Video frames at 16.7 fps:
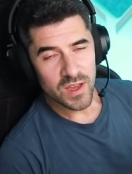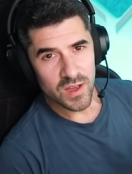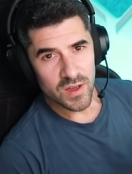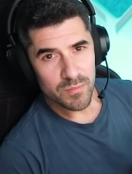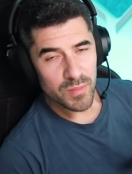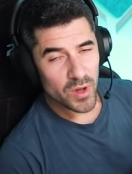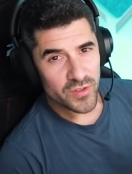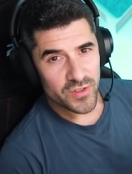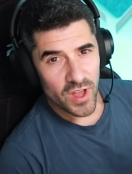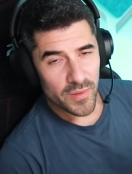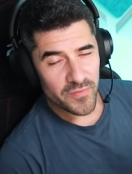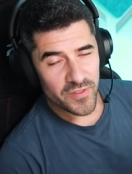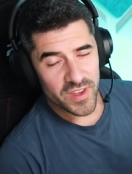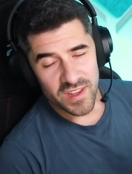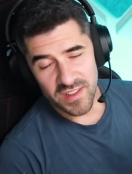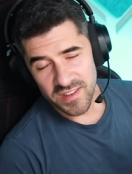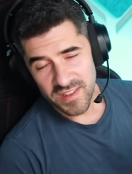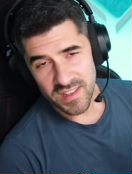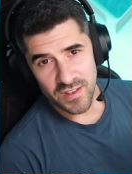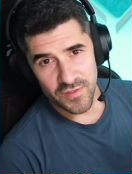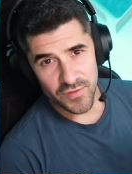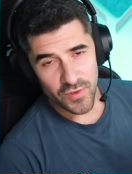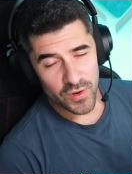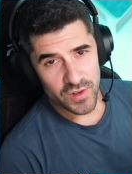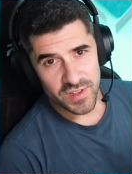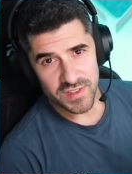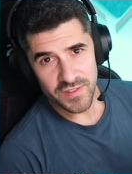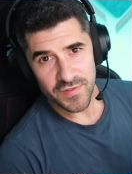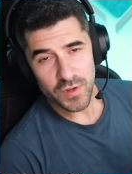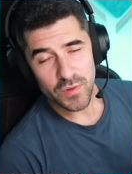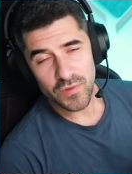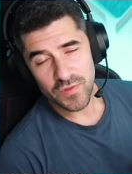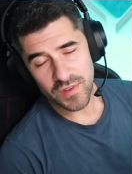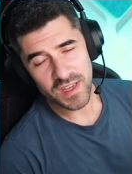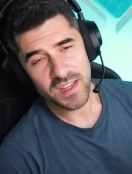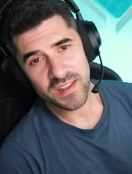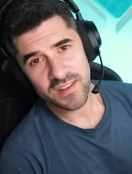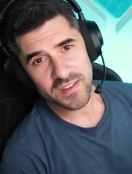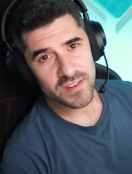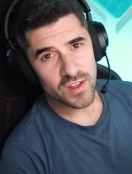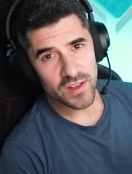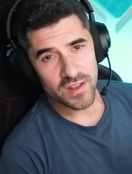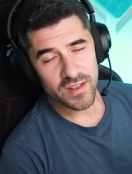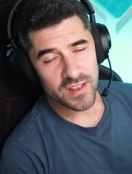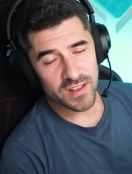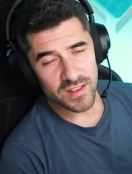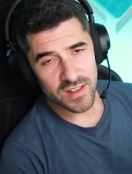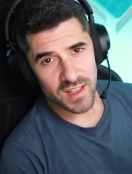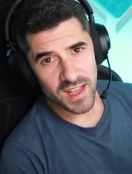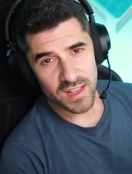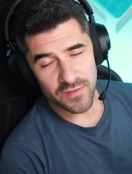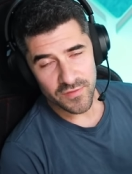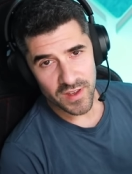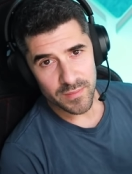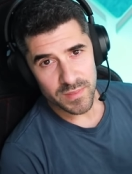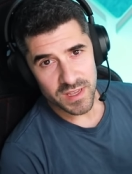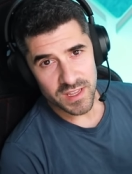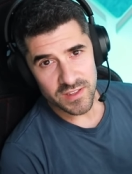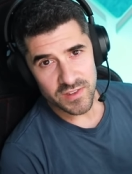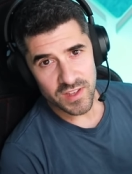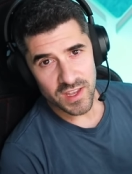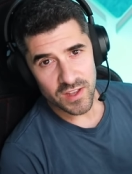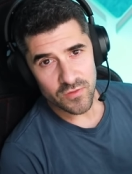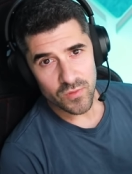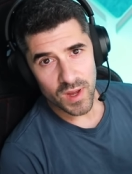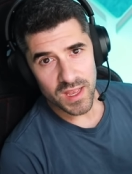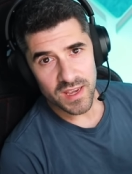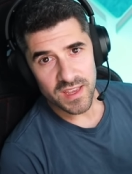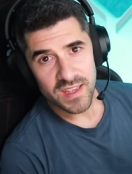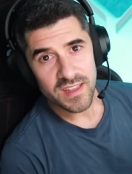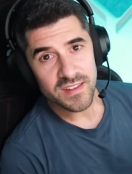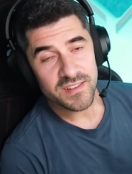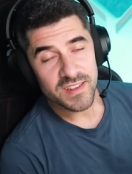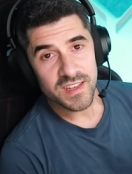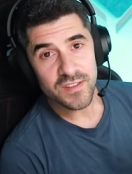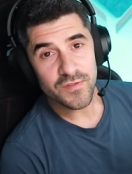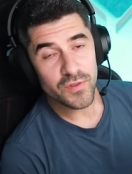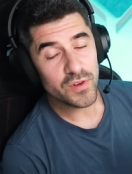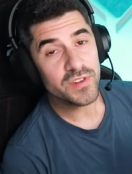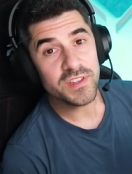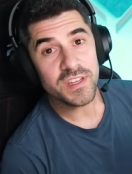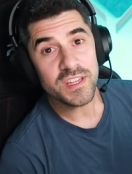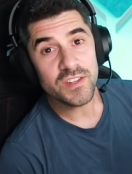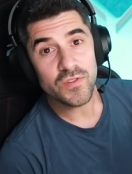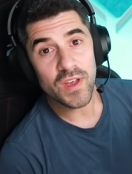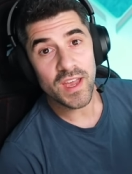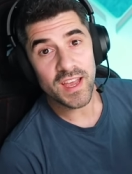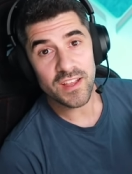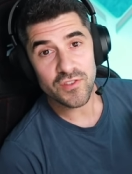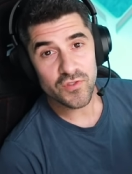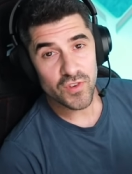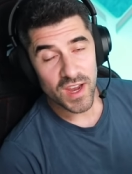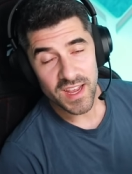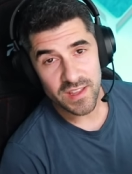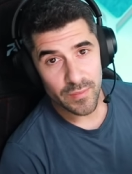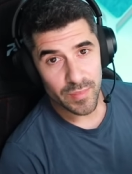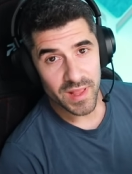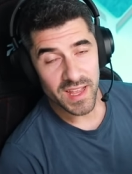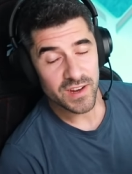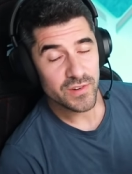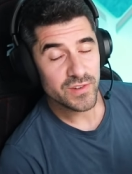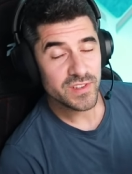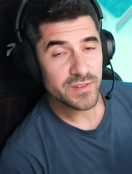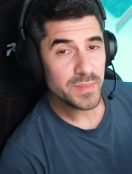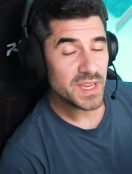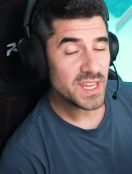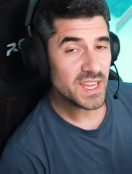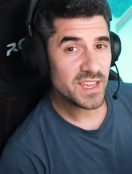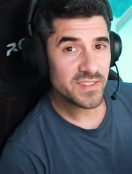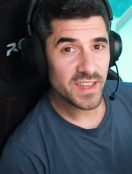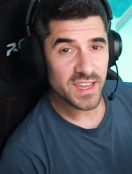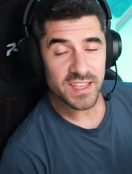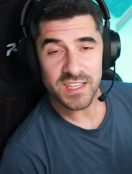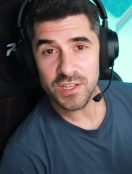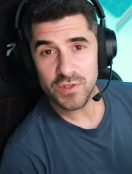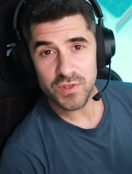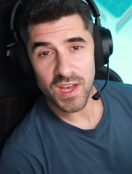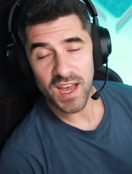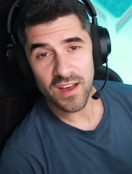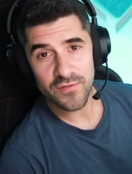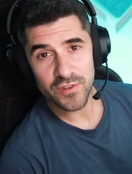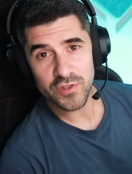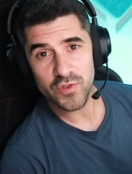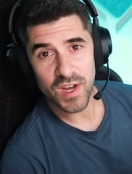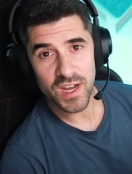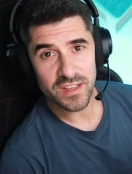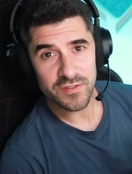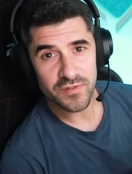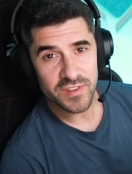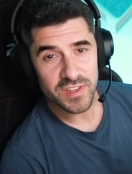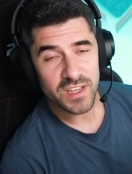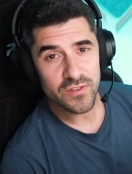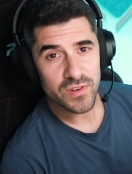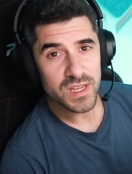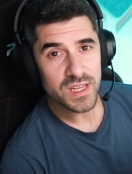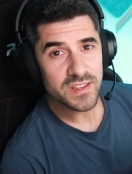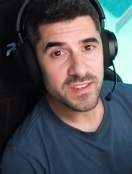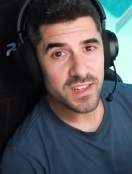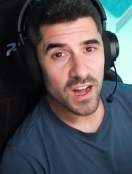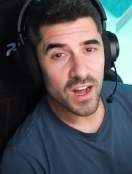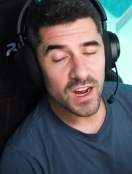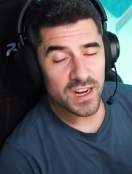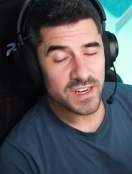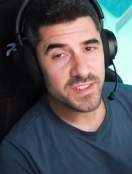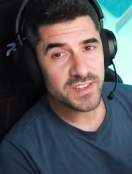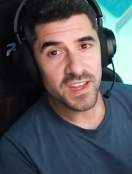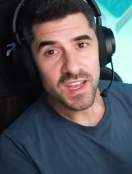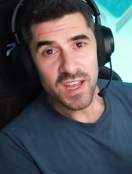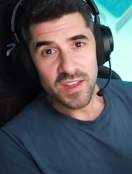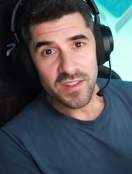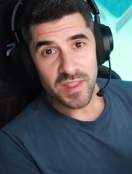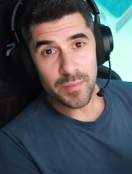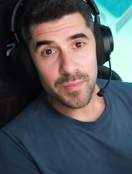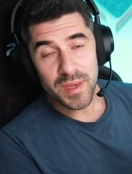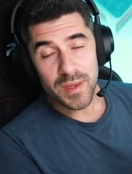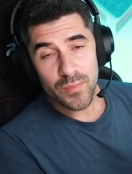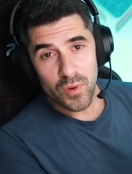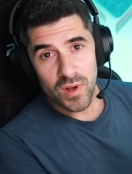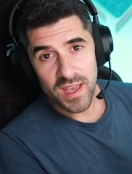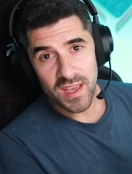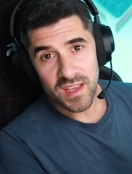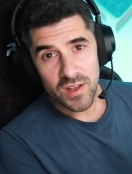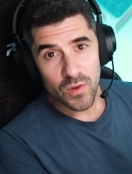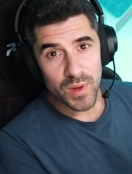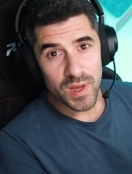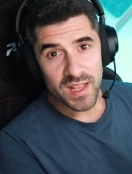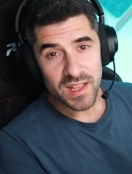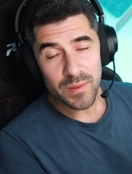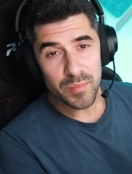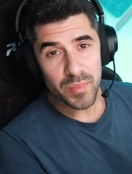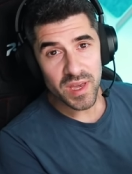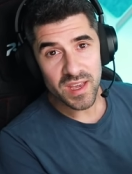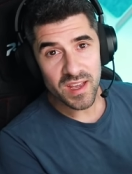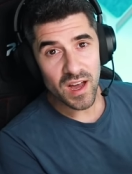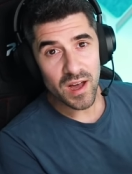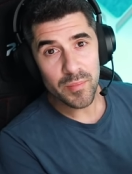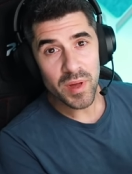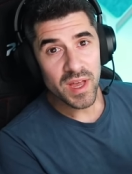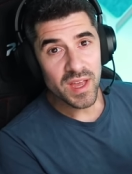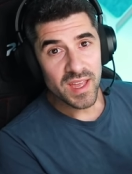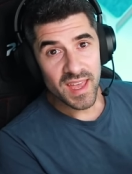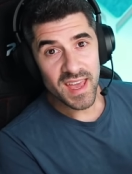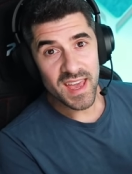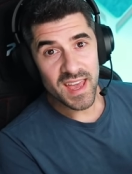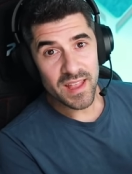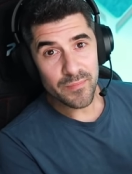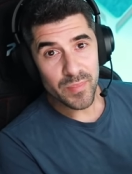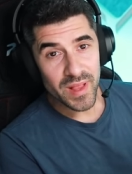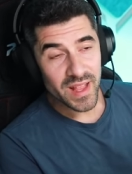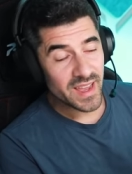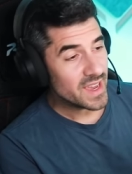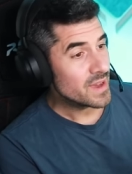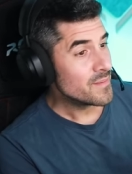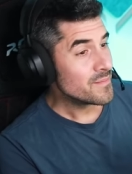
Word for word: Most obvious and the first few things L F M needs to get right is it first needs to attract the players, meaning they need to have attractive series cars that people can quickly pick up and play.